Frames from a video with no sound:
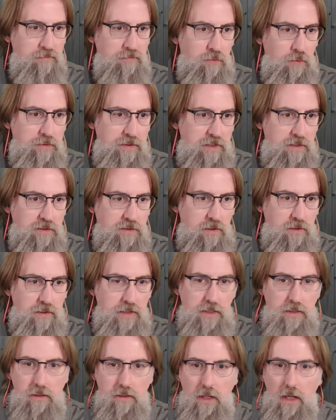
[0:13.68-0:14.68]
things
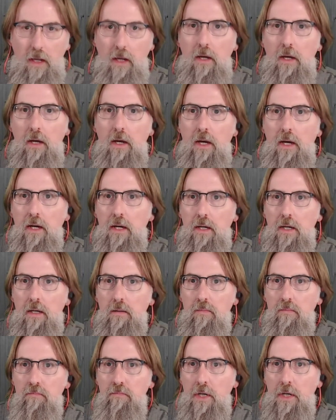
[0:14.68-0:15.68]
started,
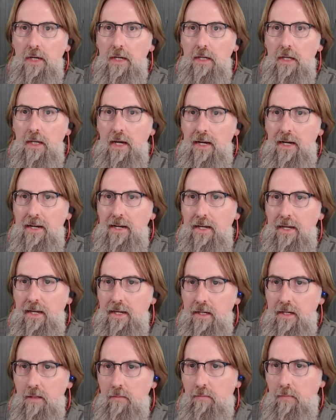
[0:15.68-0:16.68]
but I
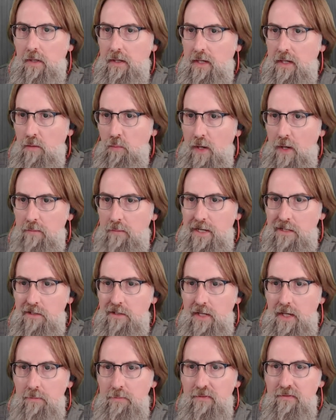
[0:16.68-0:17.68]
am a Webex
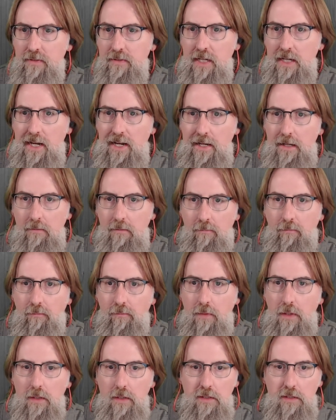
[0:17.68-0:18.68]
type of a guy.
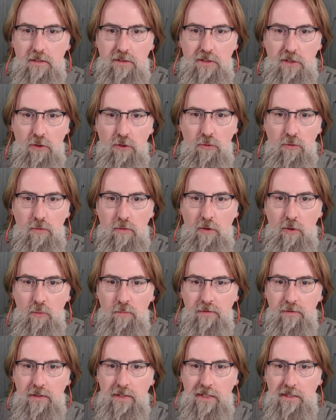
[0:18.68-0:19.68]
So
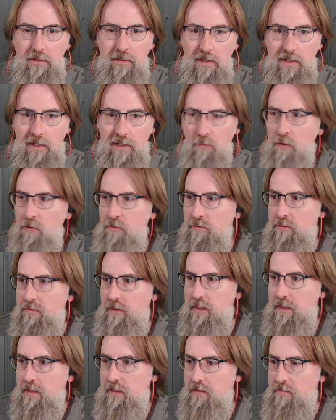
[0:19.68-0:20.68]
hopefully I won't
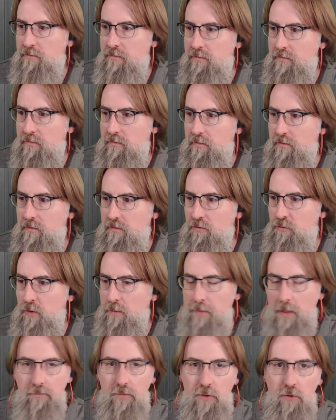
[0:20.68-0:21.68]
trip
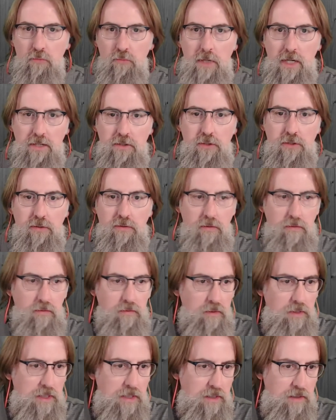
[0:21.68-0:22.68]
up too much
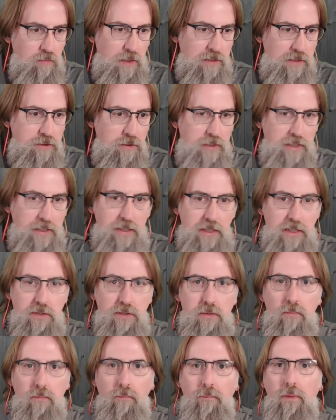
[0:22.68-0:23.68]
while doing this.
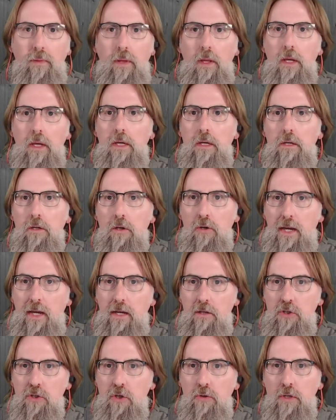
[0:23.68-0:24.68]
Okay,
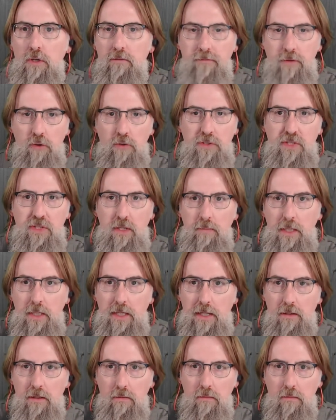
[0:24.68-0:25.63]
so can folks see me now?